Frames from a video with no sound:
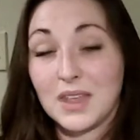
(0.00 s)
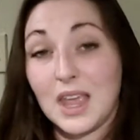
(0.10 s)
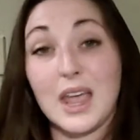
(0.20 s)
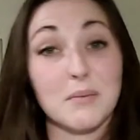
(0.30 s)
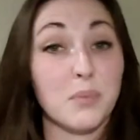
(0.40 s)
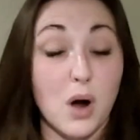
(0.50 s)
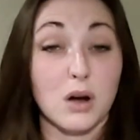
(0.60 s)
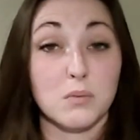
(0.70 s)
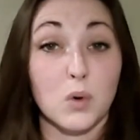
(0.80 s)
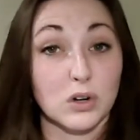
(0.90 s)

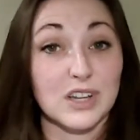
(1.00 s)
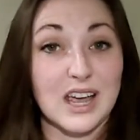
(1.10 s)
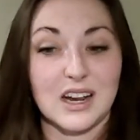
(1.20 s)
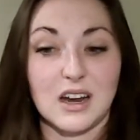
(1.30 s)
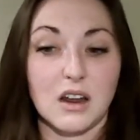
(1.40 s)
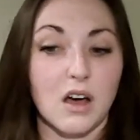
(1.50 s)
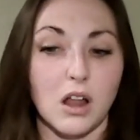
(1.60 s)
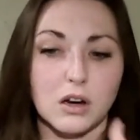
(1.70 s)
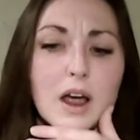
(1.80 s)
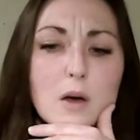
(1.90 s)
impart more tannin and
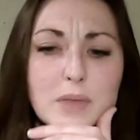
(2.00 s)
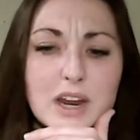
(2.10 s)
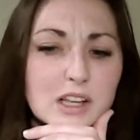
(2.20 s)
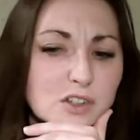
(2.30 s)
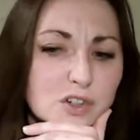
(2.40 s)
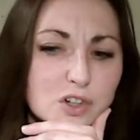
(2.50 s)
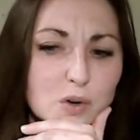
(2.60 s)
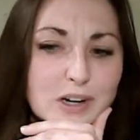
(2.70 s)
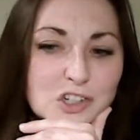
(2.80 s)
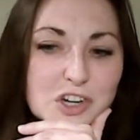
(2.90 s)
color. I hope that answered your
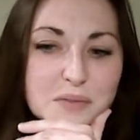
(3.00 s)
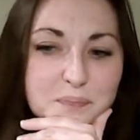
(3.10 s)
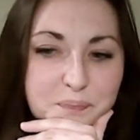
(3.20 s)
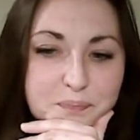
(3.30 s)
question.